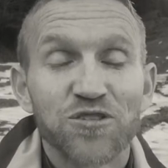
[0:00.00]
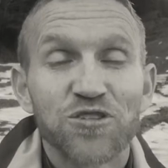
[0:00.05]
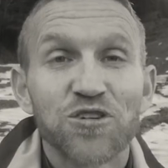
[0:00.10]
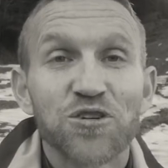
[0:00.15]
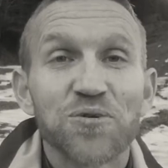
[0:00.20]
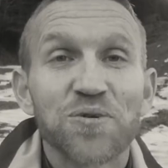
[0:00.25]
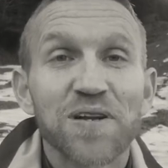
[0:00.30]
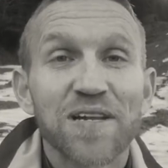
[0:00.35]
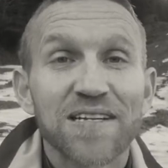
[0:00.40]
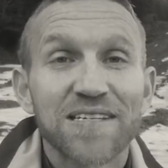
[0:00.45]

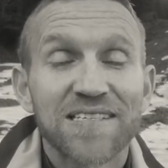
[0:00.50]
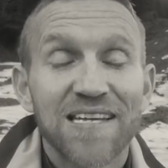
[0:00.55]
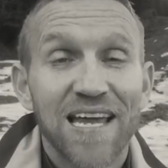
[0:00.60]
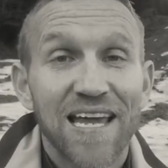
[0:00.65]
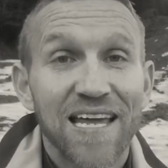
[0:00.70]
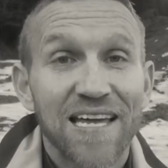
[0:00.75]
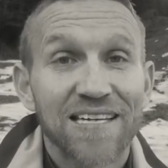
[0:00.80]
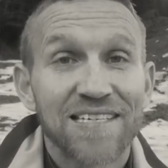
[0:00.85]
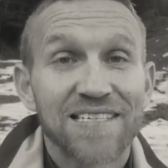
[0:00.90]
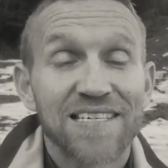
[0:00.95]
do what it
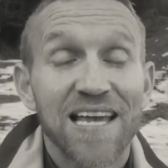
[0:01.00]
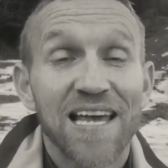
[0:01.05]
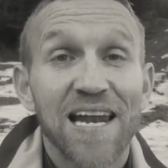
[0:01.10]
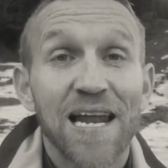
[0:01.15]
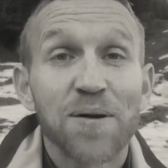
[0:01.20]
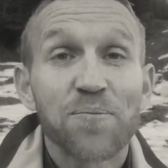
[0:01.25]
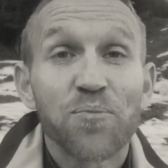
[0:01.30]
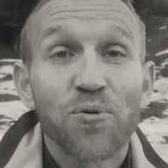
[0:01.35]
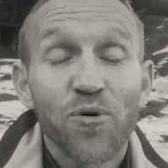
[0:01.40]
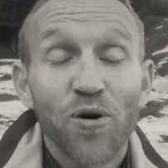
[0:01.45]
takes. And
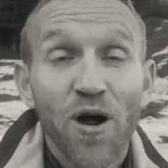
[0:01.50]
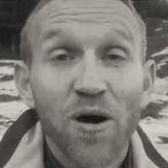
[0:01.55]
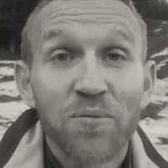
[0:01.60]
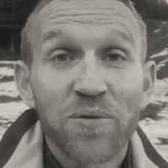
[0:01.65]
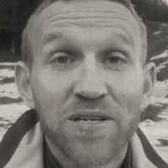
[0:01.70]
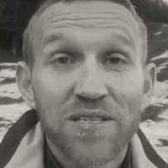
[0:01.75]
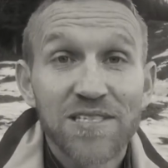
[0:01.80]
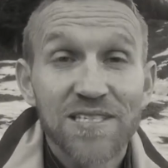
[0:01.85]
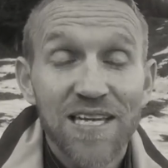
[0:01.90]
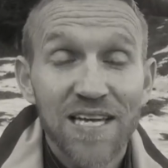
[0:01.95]
I
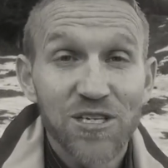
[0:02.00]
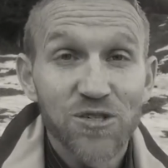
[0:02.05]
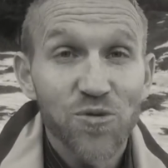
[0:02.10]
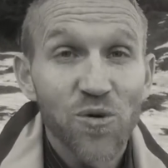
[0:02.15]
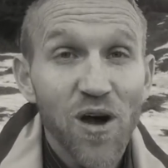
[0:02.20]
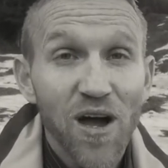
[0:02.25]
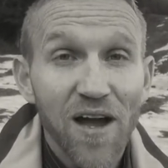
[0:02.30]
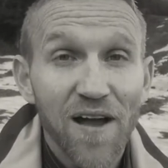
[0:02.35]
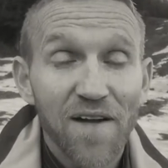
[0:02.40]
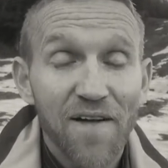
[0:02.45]
promise, guess
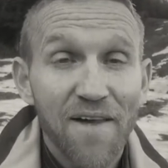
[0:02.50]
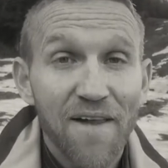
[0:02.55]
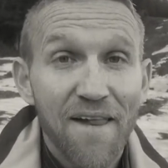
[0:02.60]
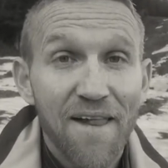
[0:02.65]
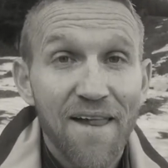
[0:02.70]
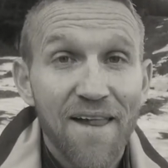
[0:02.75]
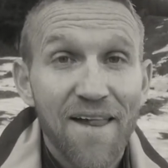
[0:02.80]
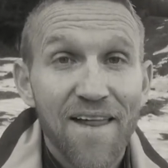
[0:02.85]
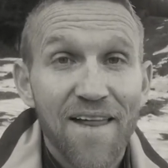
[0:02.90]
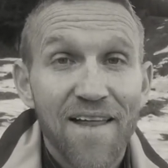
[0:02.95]
what?
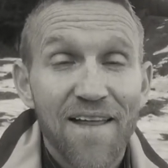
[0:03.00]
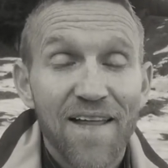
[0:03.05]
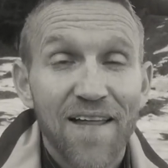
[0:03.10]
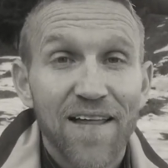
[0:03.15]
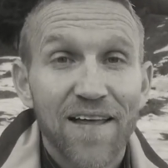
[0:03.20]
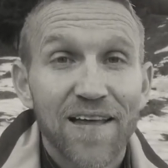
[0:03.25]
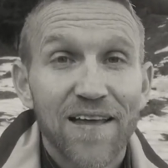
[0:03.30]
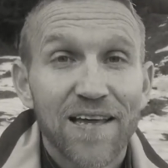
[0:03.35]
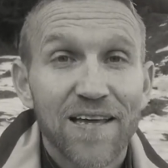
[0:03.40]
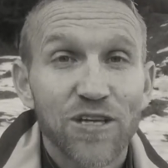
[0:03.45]

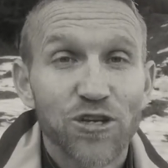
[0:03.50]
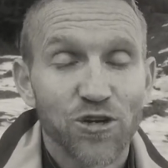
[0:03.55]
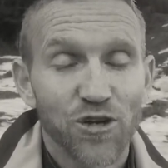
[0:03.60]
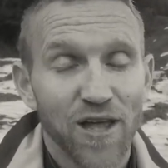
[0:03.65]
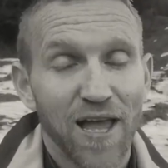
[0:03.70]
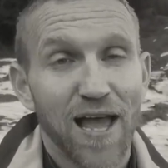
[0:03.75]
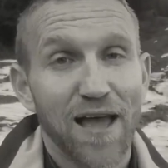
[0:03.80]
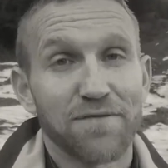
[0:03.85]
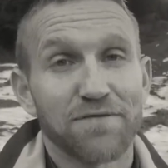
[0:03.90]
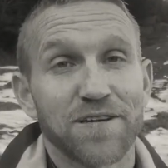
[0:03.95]
You'll
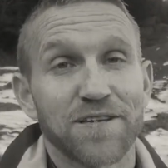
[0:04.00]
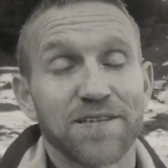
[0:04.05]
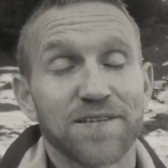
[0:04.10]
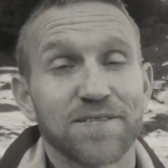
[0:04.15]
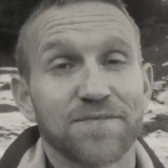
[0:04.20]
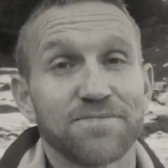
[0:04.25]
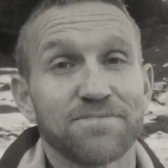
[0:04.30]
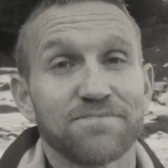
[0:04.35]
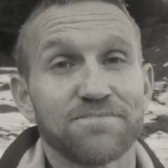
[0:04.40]
have it.